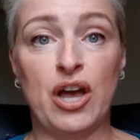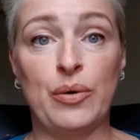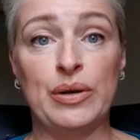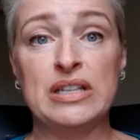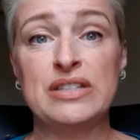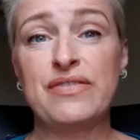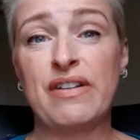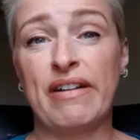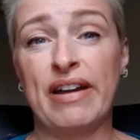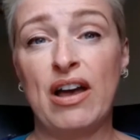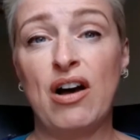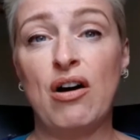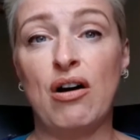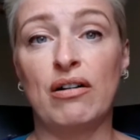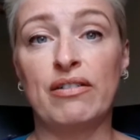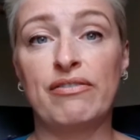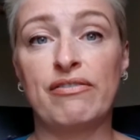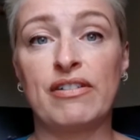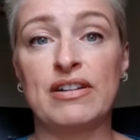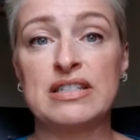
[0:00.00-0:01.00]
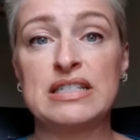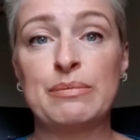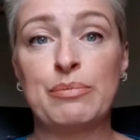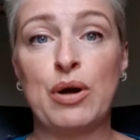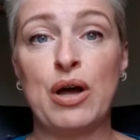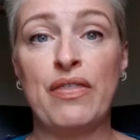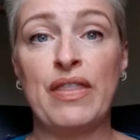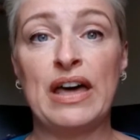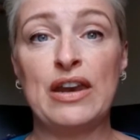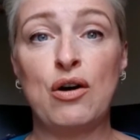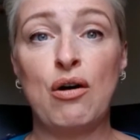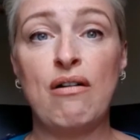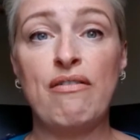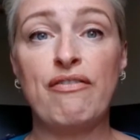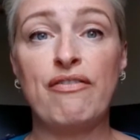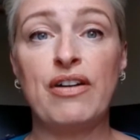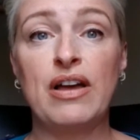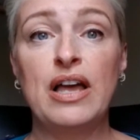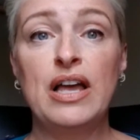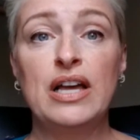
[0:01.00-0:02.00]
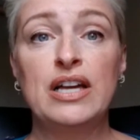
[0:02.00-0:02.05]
and it's very hard for us to burn that off.